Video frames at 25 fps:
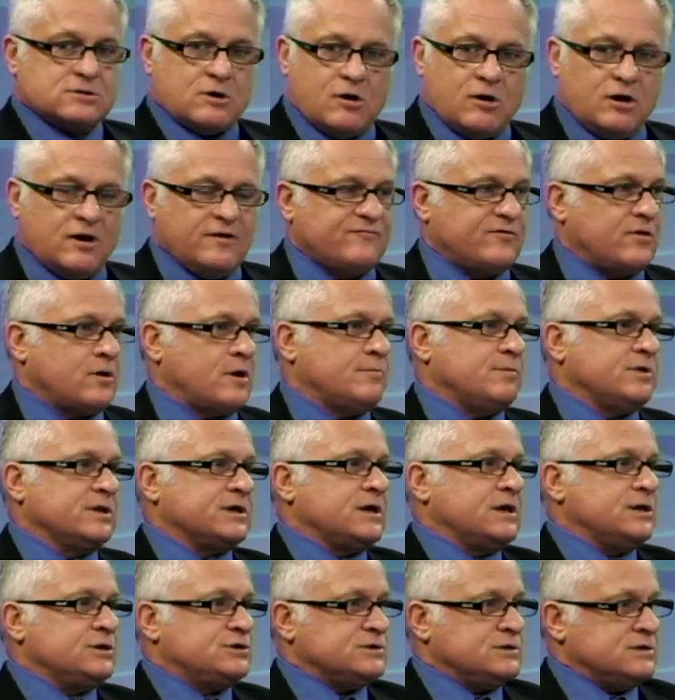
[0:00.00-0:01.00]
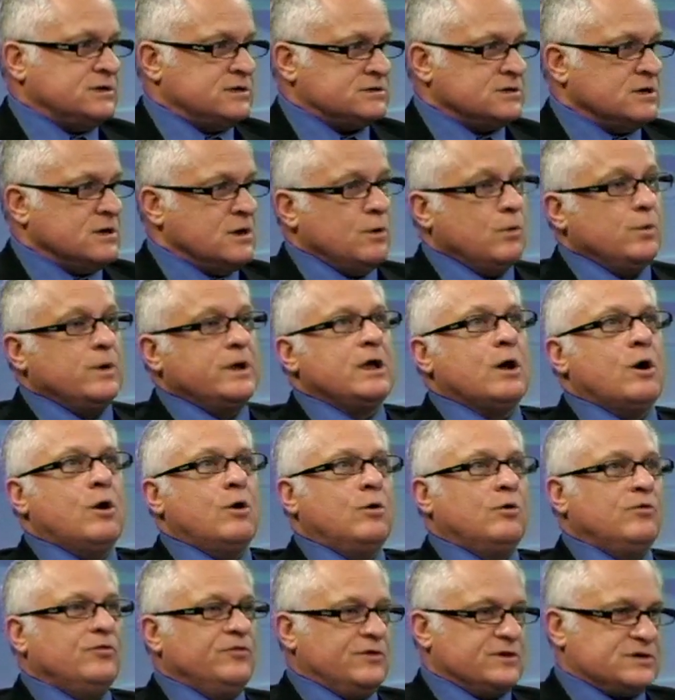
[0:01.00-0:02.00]
All of our obligation is. Mm-hmm. We
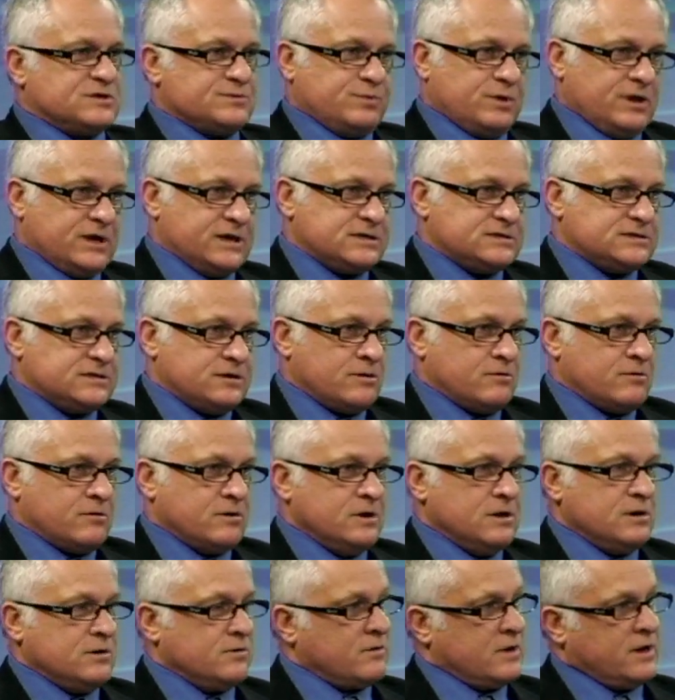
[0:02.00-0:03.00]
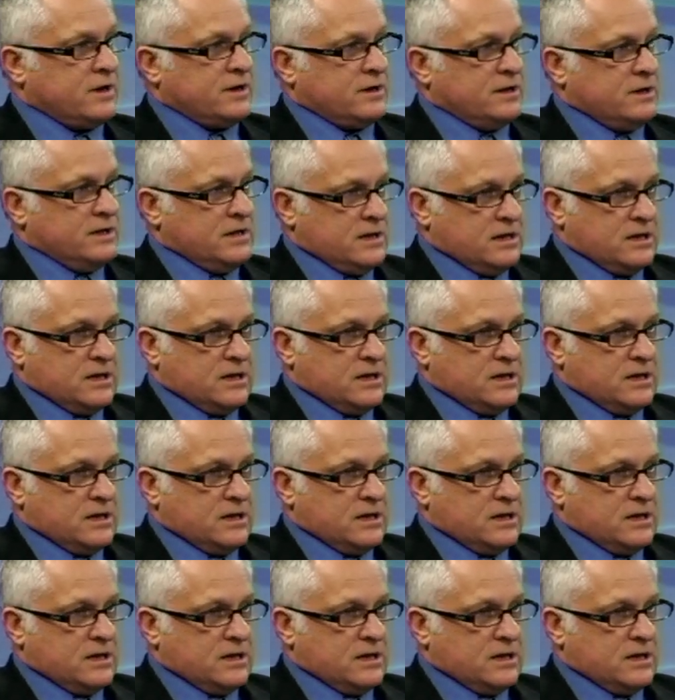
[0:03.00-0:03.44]
own this place here, mm-hmm. right?